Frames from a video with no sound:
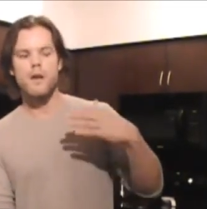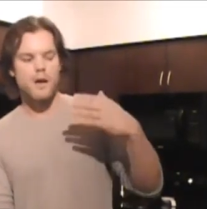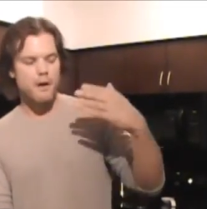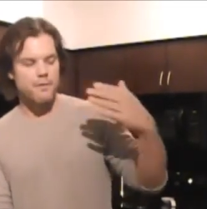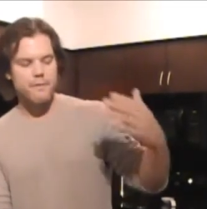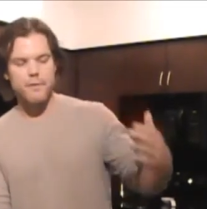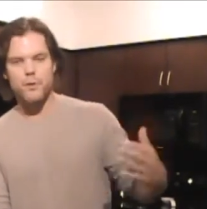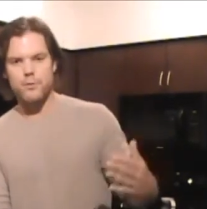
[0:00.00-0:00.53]

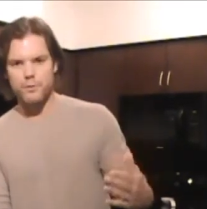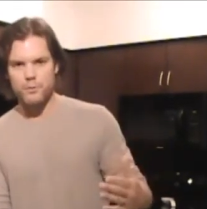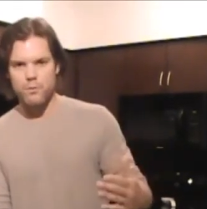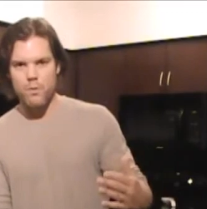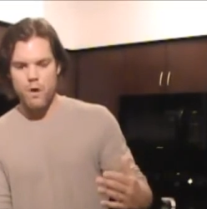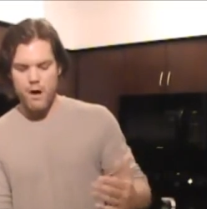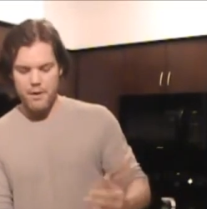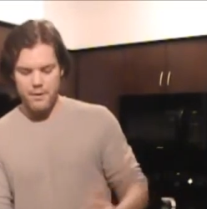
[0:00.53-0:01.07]
of filtered
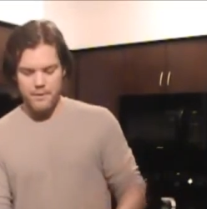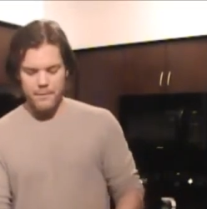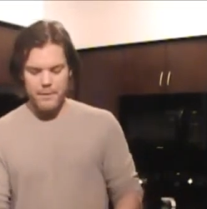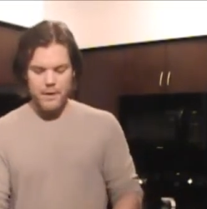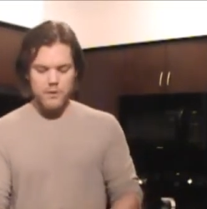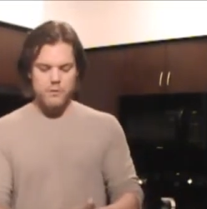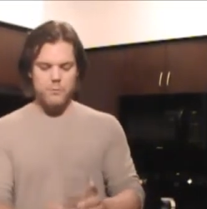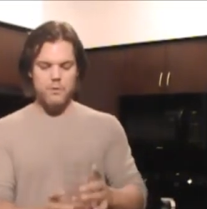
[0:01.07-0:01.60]
water.
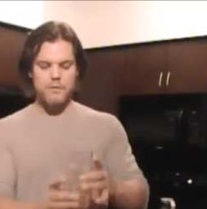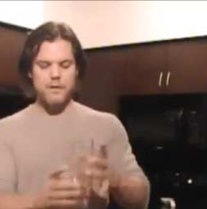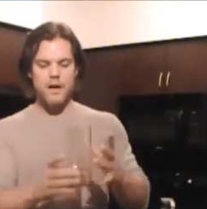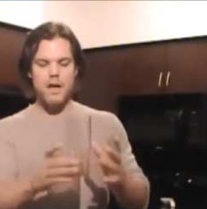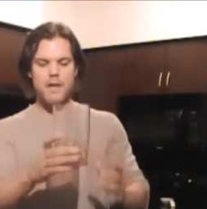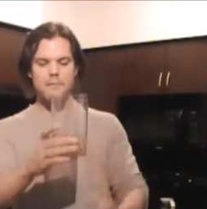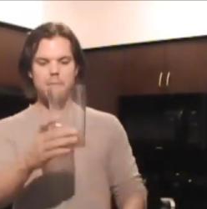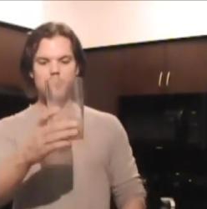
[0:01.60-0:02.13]
So we've
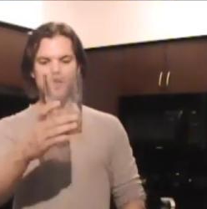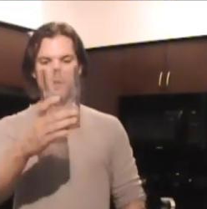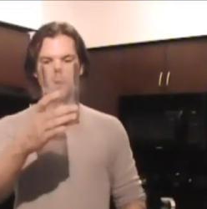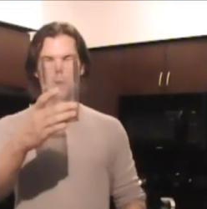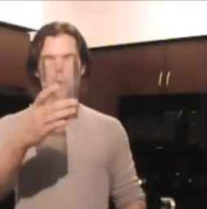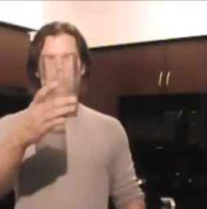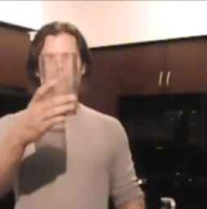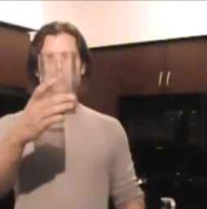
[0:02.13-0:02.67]
got
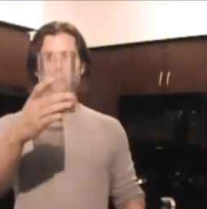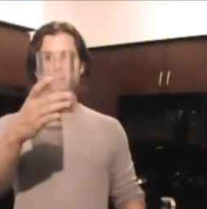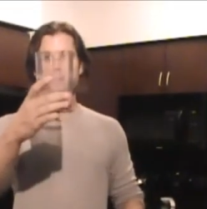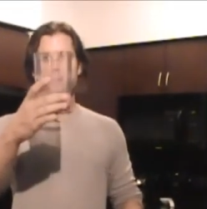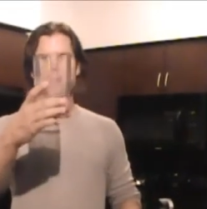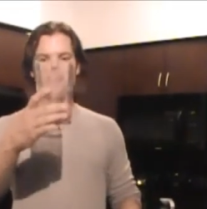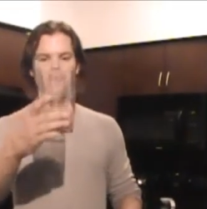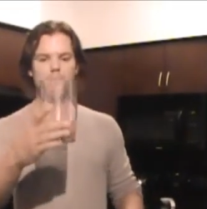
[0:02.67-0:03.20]
almost a
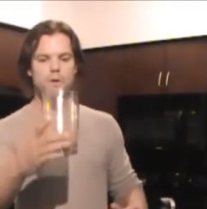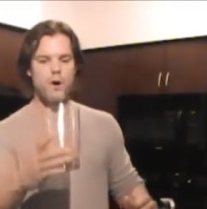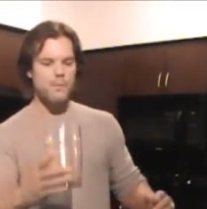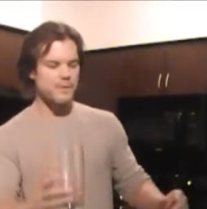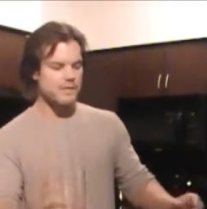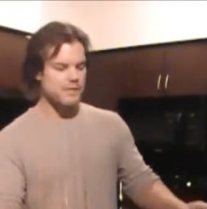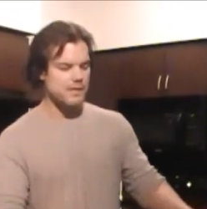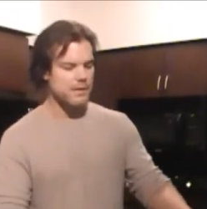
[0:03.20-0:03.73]
cup of
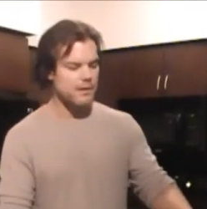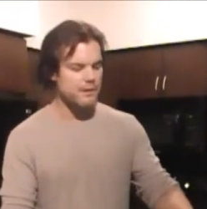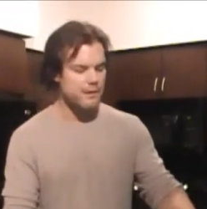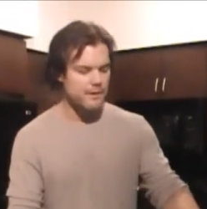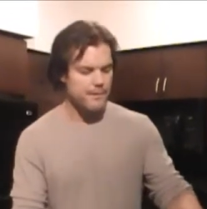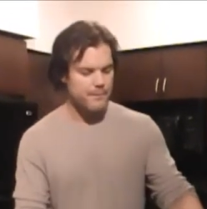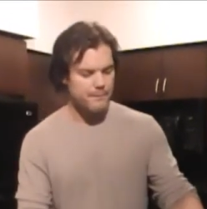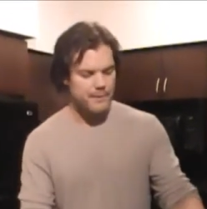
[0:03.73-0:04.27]
almonds
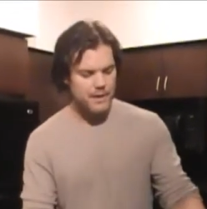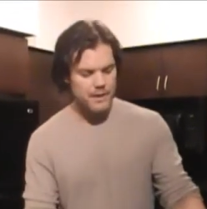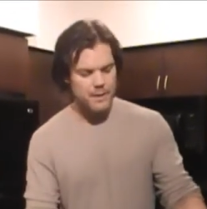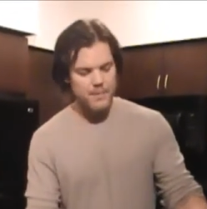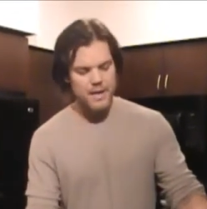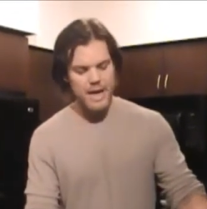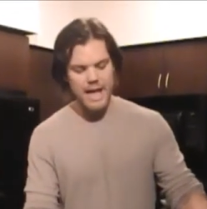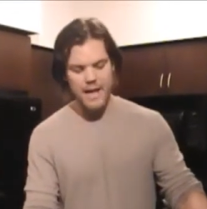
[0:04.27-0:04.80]
here, and
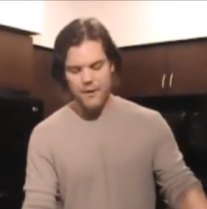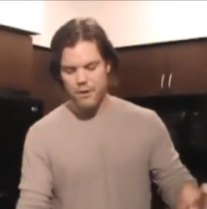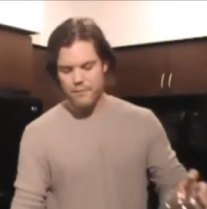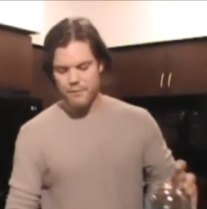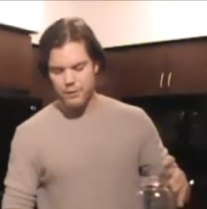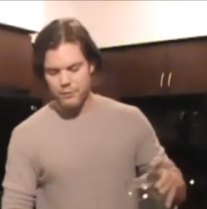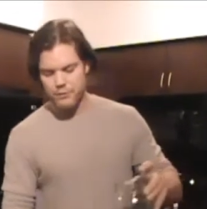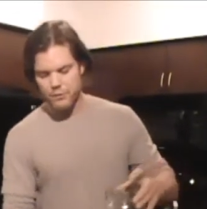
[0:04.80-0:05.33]
I'm going to add our
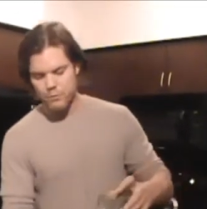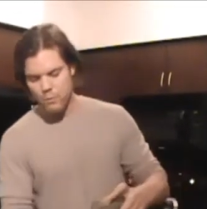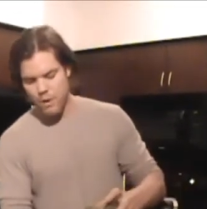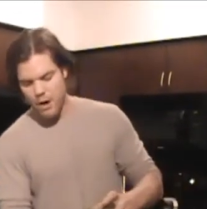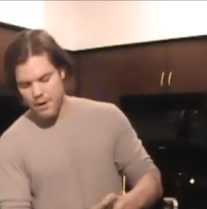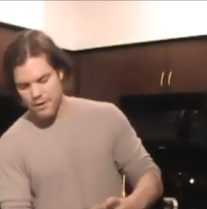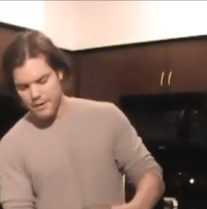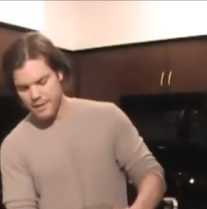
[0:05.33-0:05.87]
filtered
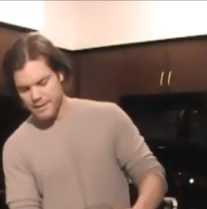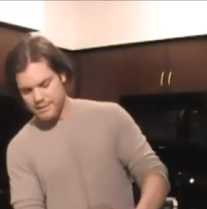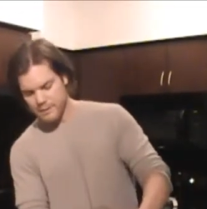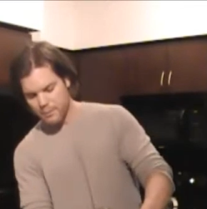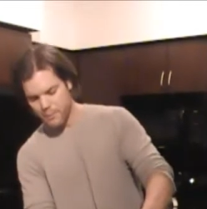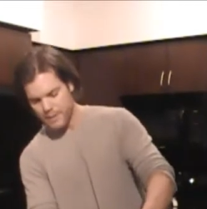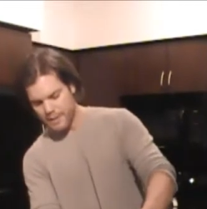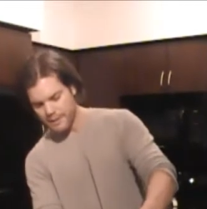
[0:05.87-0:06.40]
water
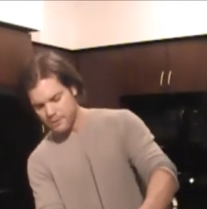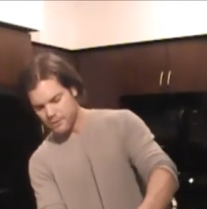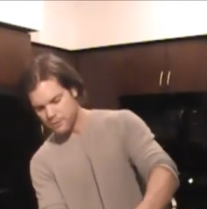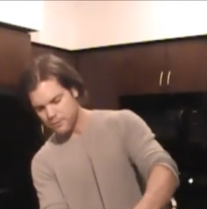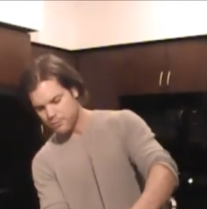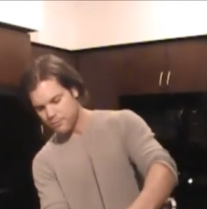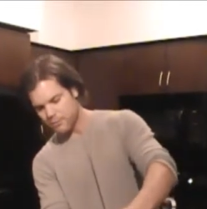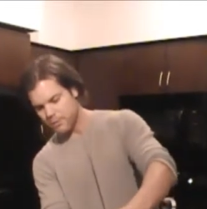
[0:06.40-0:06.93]
until we get to
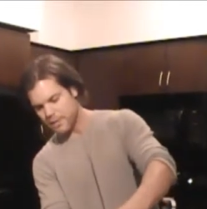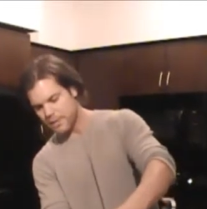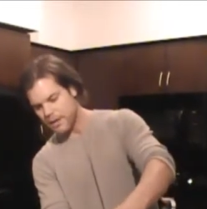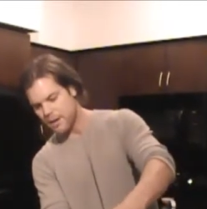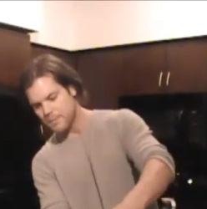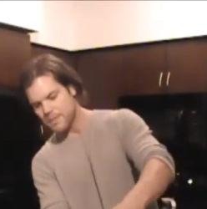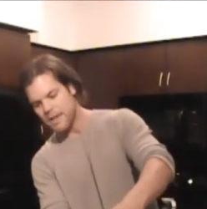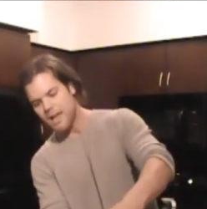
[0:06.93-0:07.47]
3
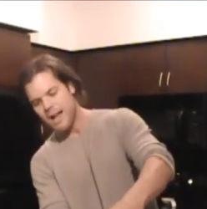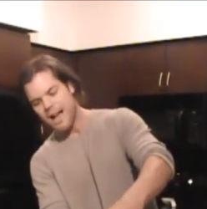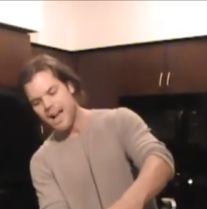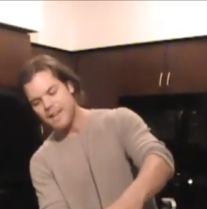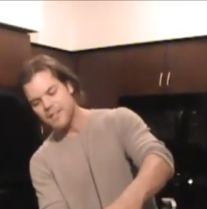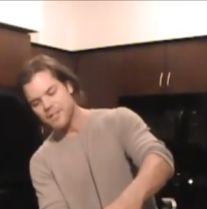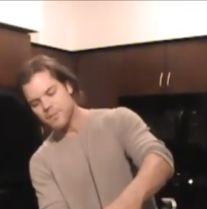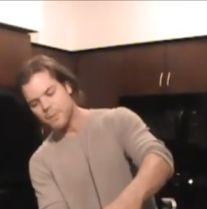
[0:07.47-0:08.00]
cups.
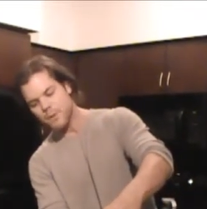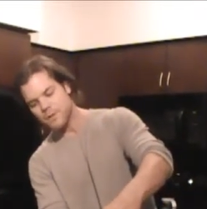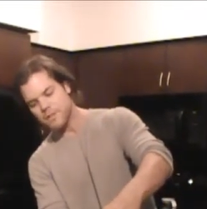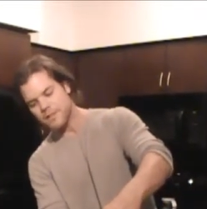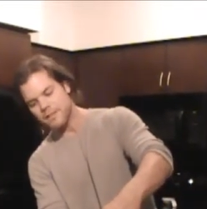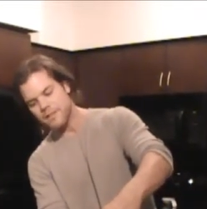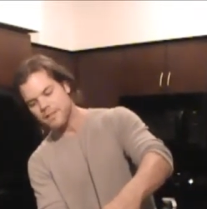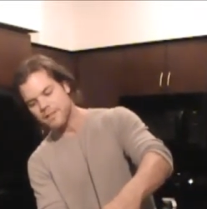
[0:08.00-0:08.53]
I just
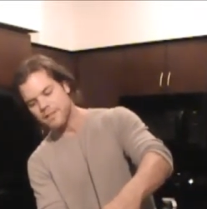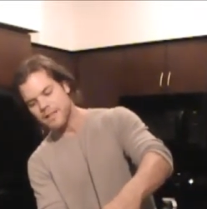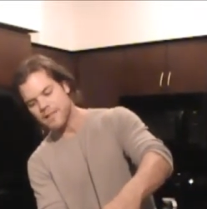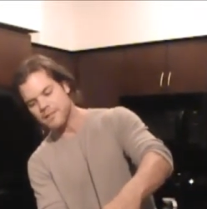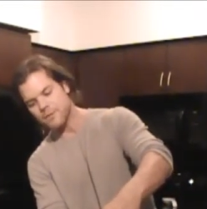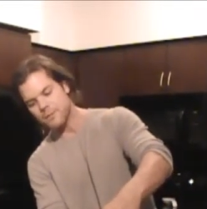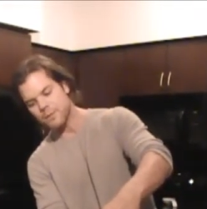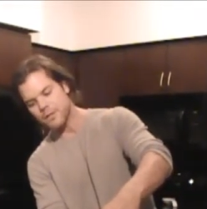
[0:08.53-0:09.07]
personally think that
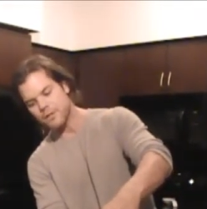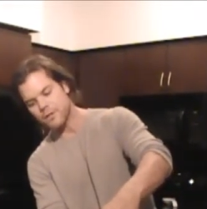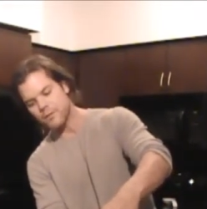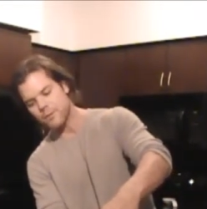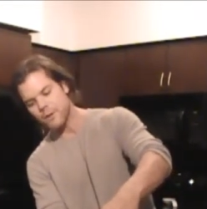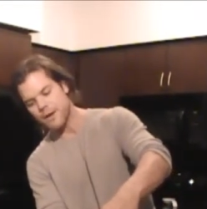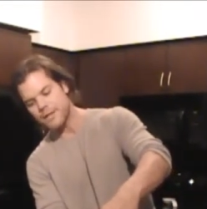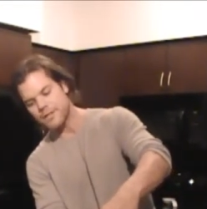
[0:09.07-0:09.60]
that's a really
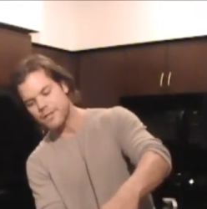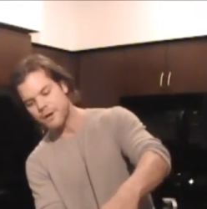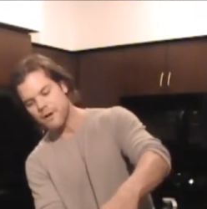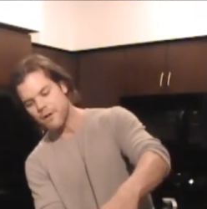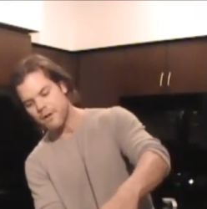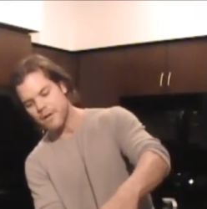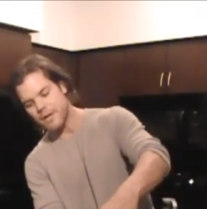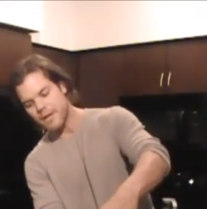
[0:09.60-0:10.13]
good
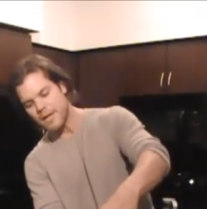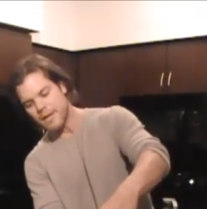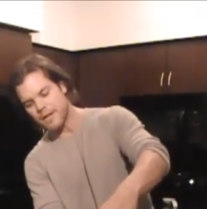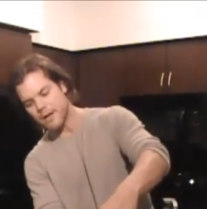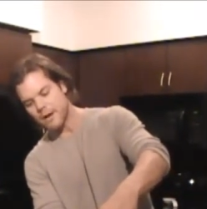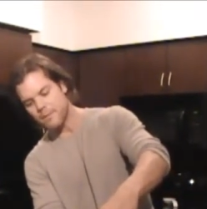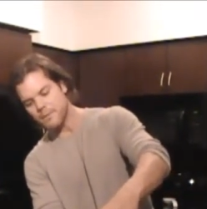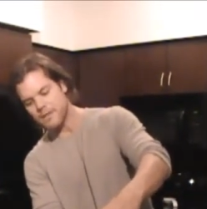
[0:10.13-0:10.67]
ratio. It
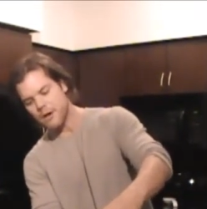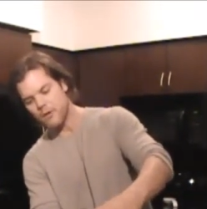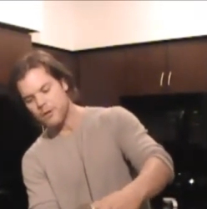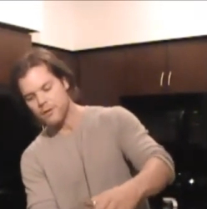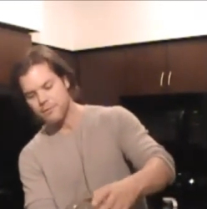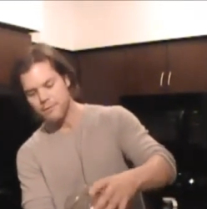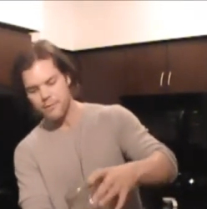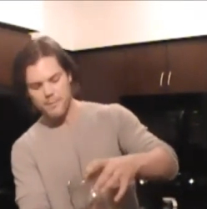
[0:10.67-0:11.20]
comes out
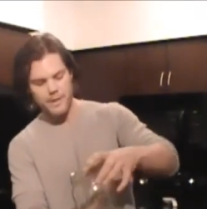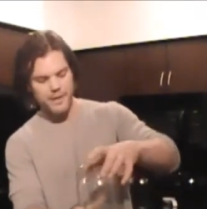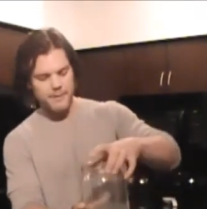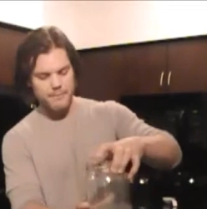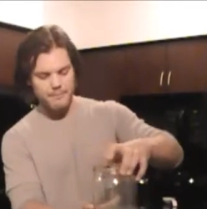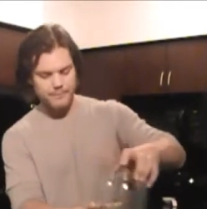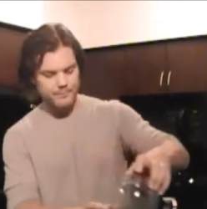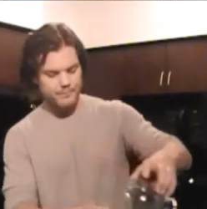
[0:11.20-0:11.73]
good for me.